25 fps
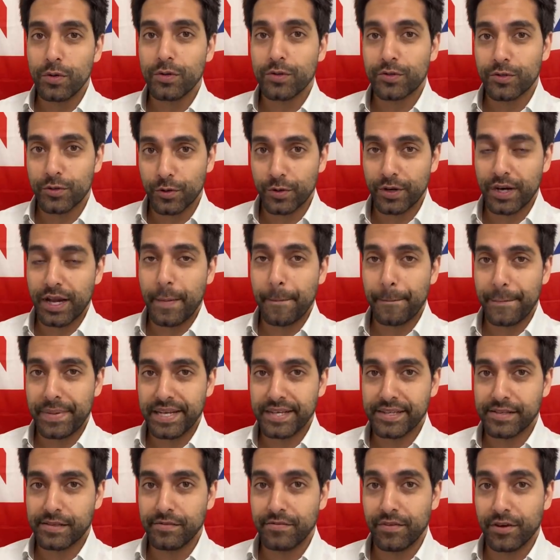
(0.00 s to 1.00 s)
Tory
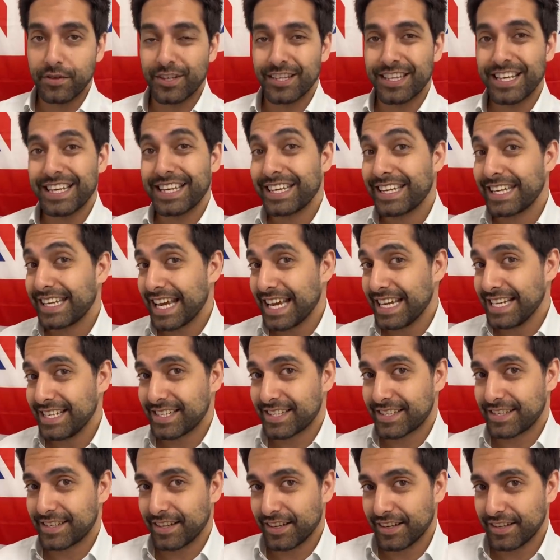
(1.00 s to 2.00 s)
MPs who voted
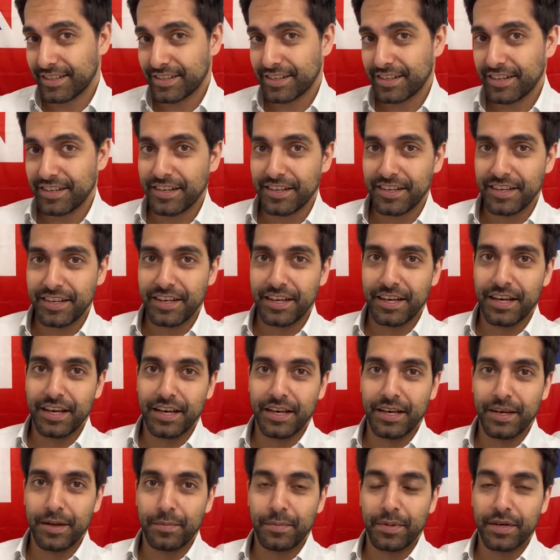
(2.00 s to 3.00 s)
against it,
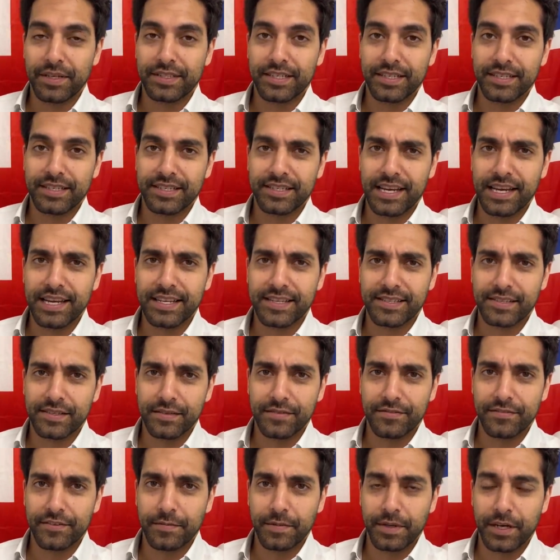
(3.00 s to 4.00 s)
but there's a list
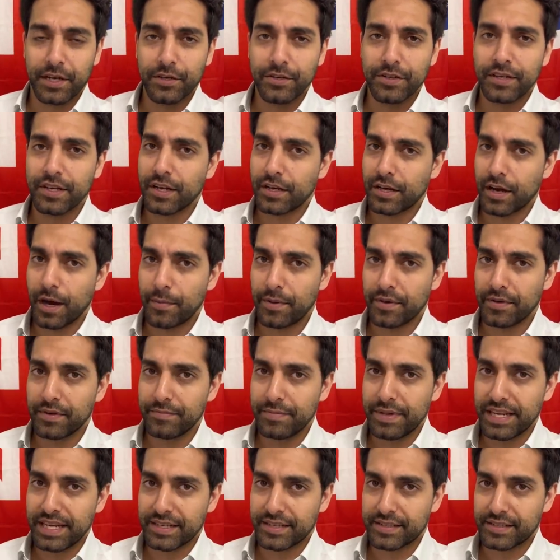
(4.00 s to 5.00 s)
of them, including a couple of
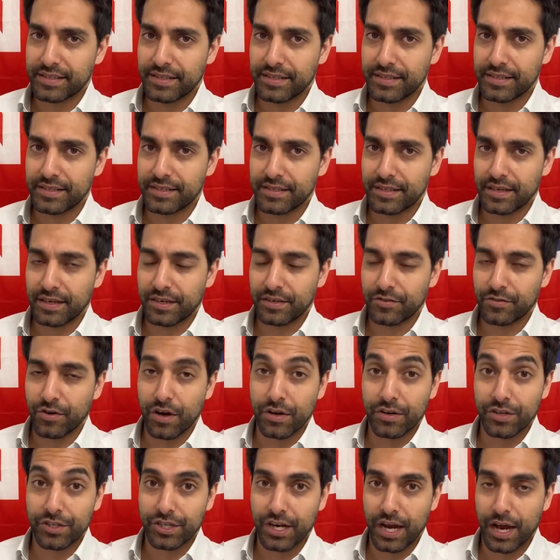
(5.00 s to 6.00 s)
ministers like
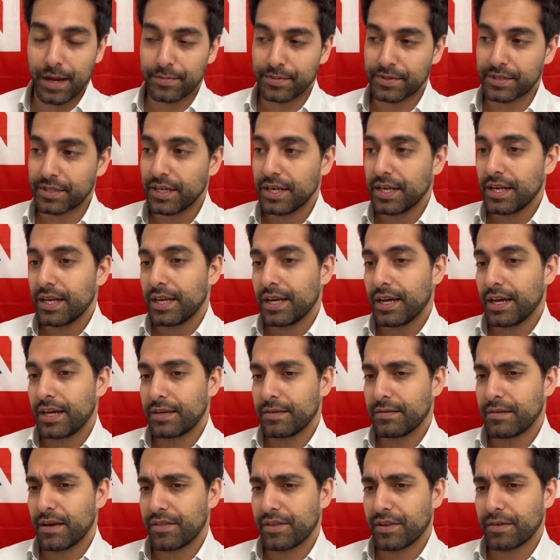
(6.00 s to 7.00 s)
Grant Shapps
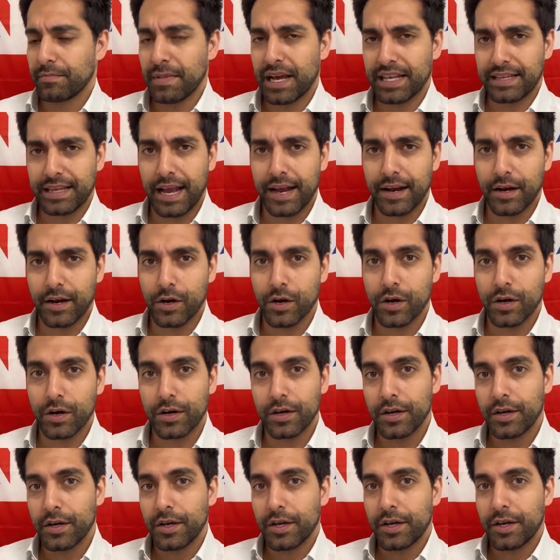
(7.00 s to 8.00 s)
and I think Matt Hancock,
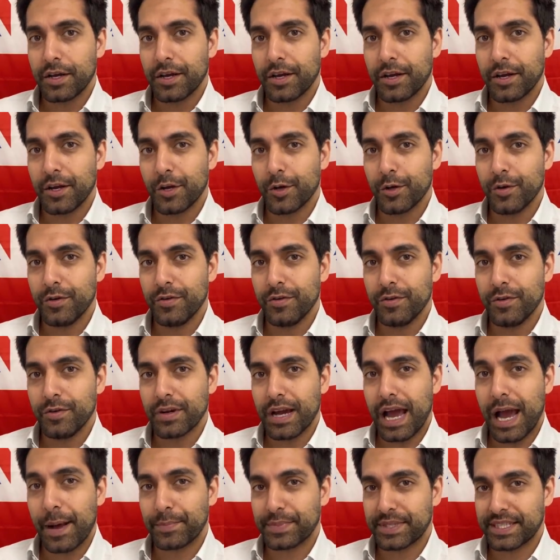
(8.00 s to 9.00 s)
who
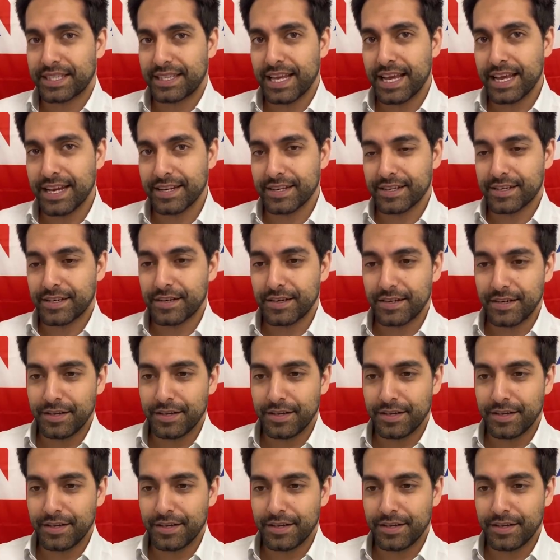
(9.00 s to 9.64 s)
abstained.